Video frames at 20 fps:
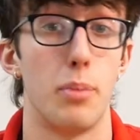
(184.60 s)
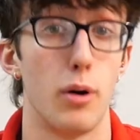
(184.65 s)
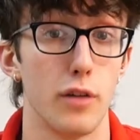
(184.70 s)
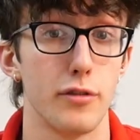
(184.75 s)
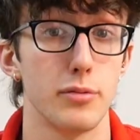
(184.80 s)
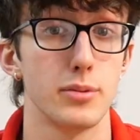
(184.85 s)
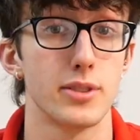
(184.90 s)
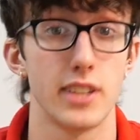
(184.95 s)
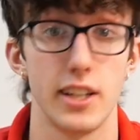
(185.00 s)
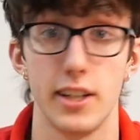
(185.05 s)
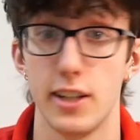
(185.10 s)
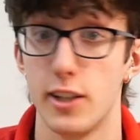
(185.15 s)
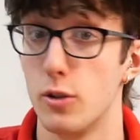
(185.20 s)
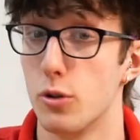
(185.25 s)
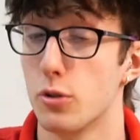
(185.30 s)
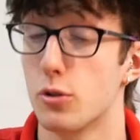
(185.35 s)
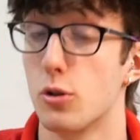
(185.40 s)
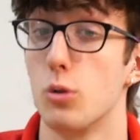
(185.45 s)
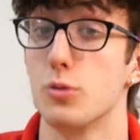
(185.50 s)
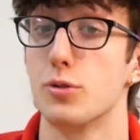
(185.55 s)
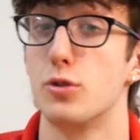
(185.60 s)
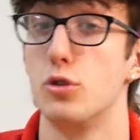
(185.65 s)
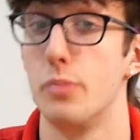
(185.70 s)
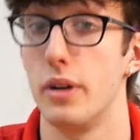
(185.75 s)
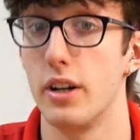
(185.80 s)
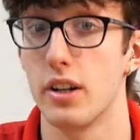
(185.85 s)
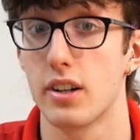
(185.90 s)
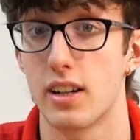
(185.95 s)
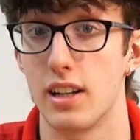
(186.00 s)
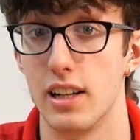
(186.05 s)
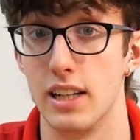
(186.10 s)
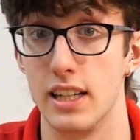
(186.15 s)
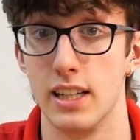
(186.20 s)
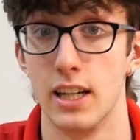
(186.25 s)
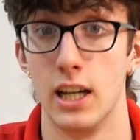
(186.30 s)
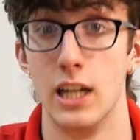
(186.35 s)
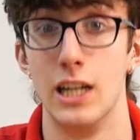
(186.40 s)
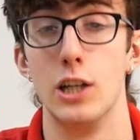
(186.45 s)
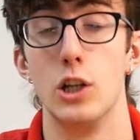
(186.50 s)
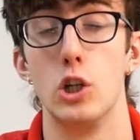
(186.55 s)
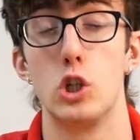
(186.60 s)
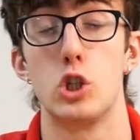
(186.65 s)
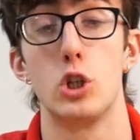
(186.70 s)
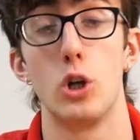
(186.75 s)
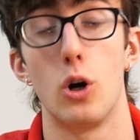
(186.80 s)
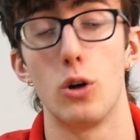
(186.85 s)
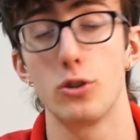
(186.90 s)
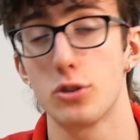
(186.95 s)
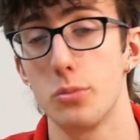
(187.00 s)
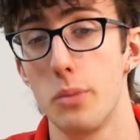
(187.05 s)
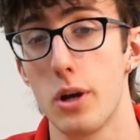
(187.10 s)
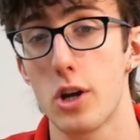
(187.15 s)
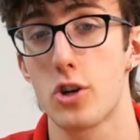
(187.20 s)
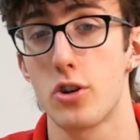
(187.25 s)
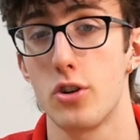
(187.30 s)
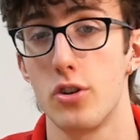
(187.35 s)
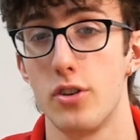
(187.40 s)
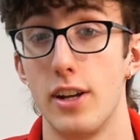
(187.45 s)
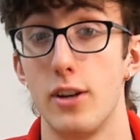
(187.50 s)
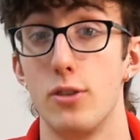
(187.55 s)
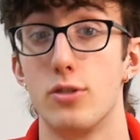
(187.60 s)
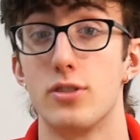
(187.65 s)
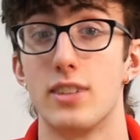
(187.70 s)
apart from setting your goals numerically, you should also make sure that you